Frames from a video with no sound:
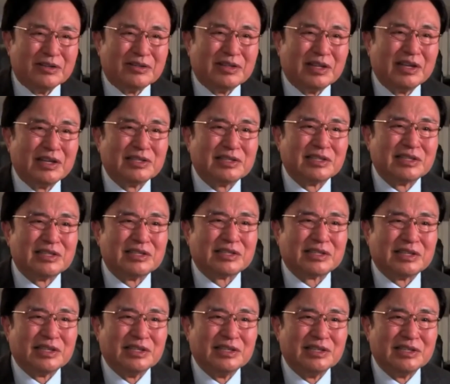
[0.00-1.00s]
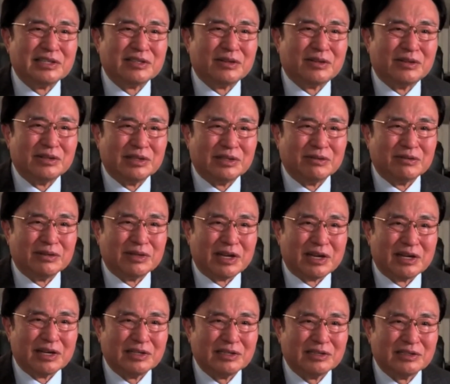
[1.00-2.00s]
You think the skin is only
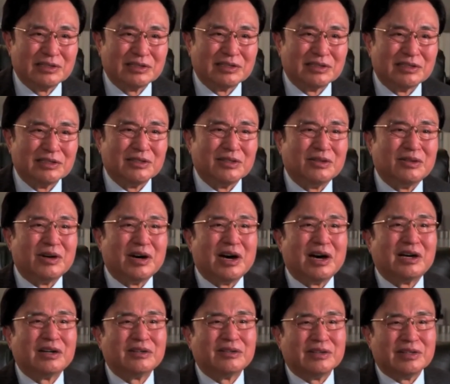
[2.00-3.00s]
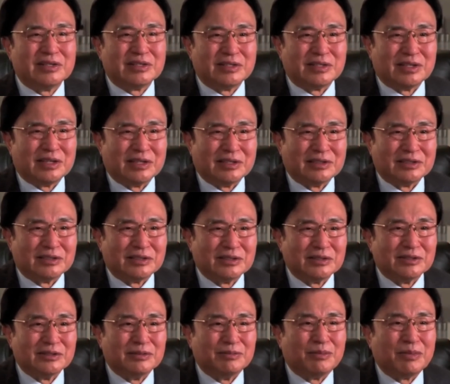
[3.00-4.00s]
young? No, artery is young
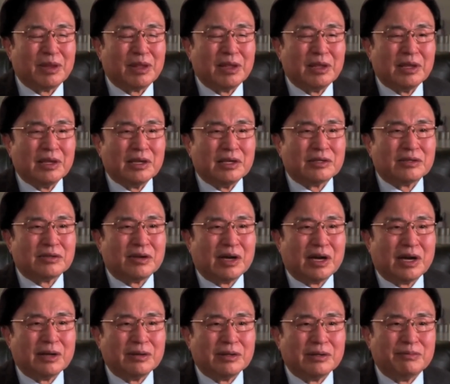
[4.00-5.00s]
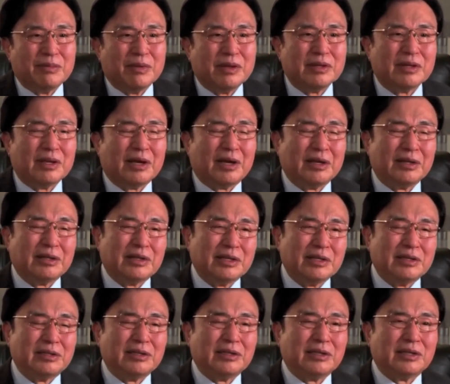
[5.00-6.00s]
too. So I
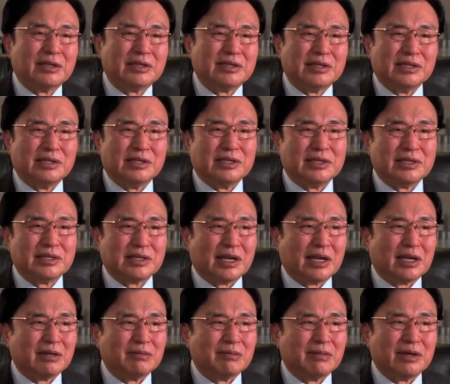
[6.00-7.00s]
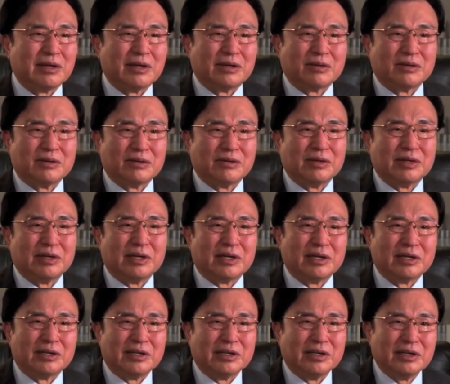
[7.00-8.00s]
did the CT scan, my coronary
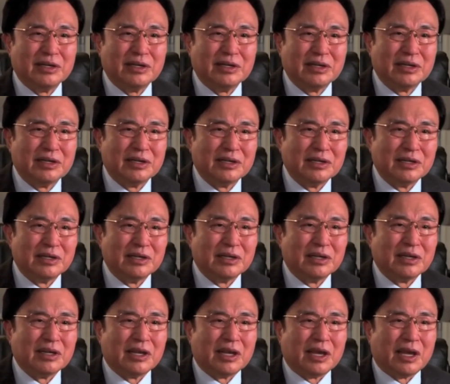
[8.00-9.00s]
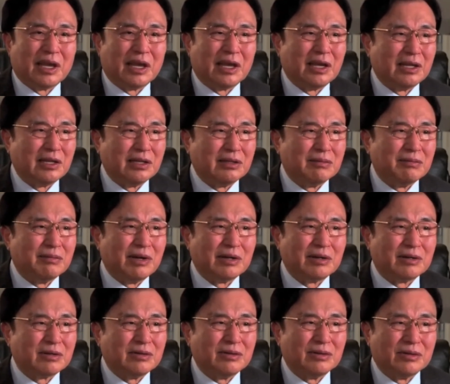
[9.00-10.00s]
artery, and
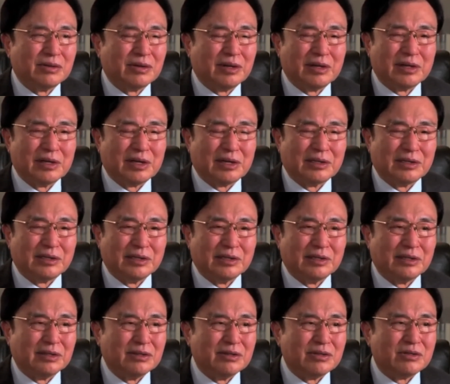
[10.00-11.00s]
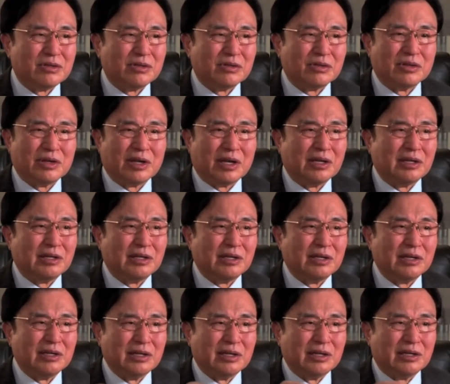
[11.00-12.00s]
my coronary artery didn't show
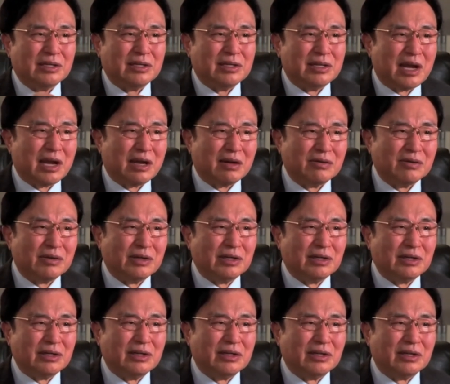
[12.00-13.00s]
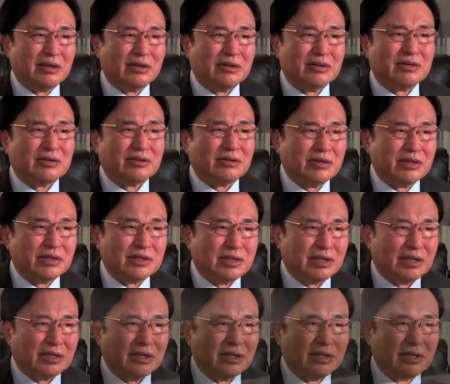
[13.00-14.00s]
any narrowing or
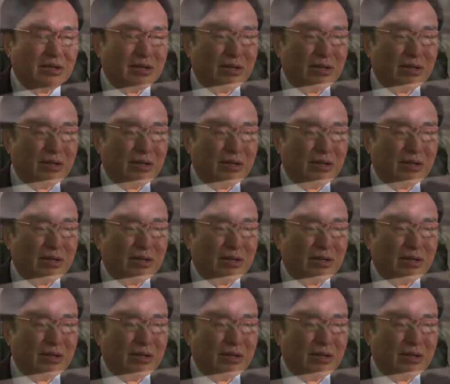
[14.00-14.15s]
stricture.